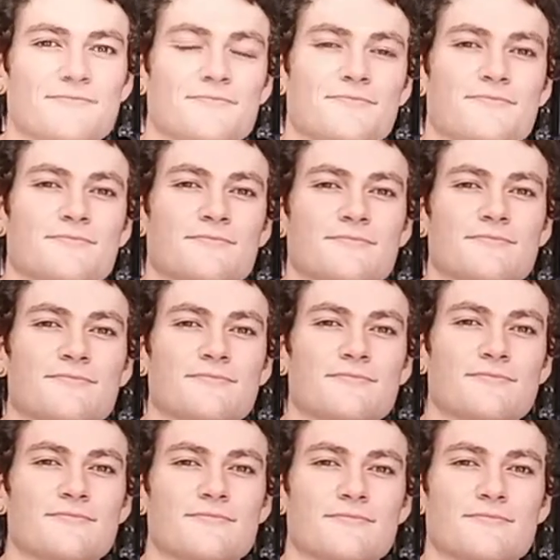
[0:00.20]

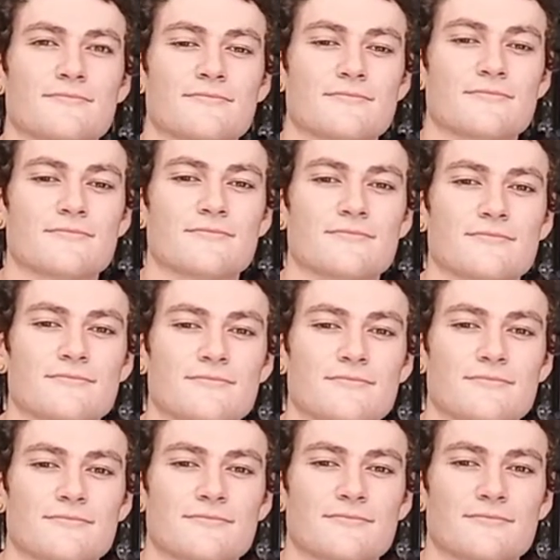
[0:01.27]

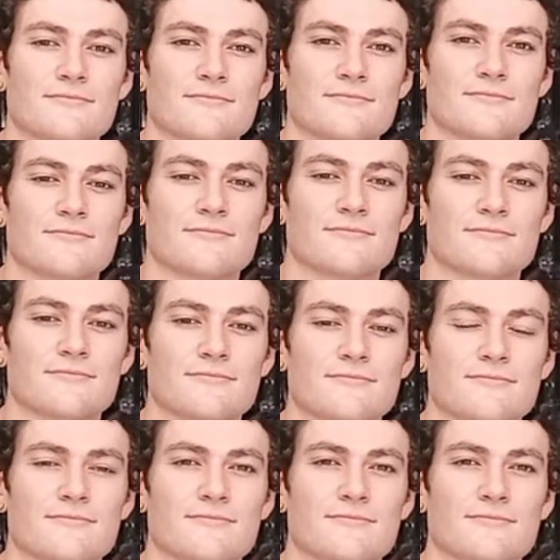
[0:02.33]

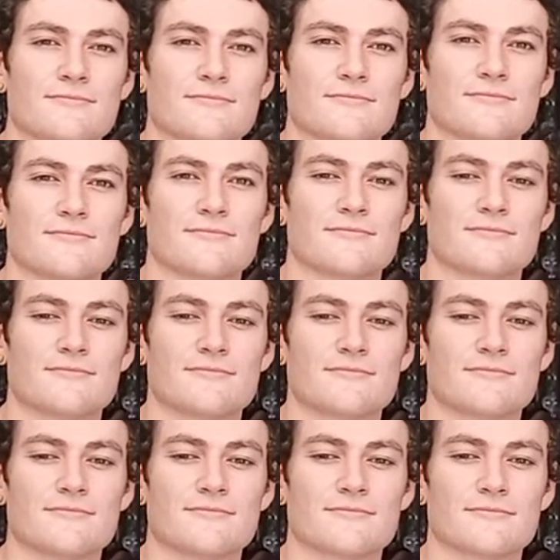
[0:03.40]

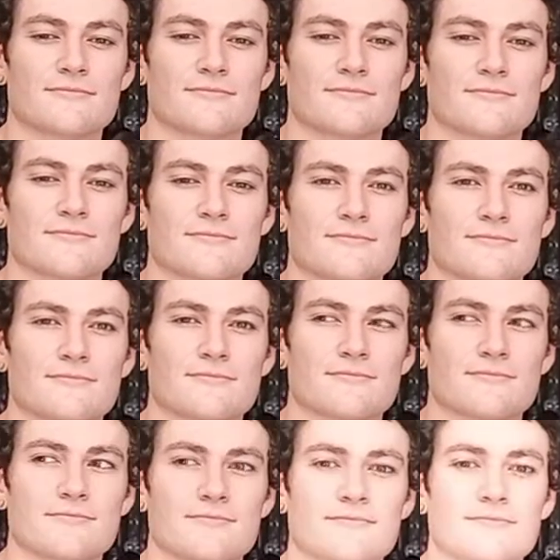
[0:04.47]

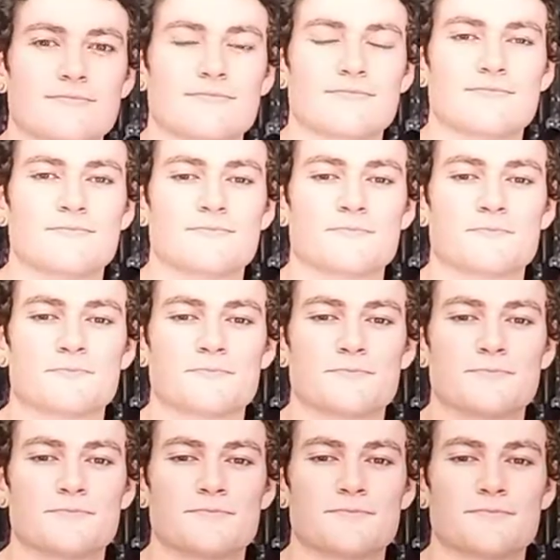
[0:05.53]

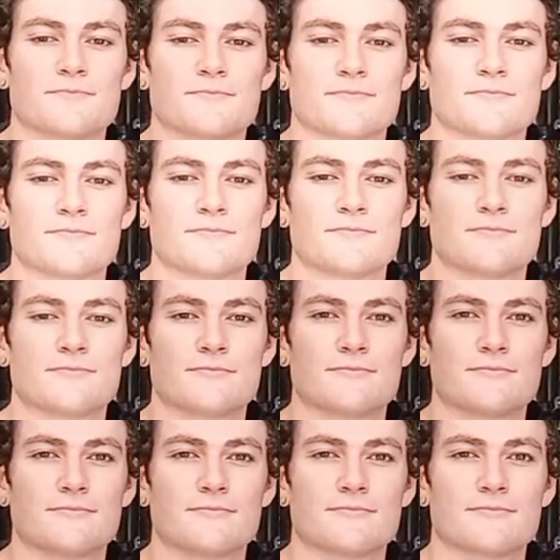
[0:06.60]

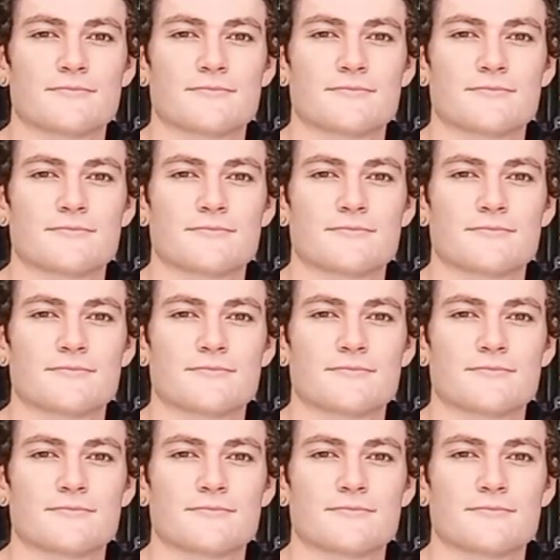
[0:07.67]
The person shown says nothing.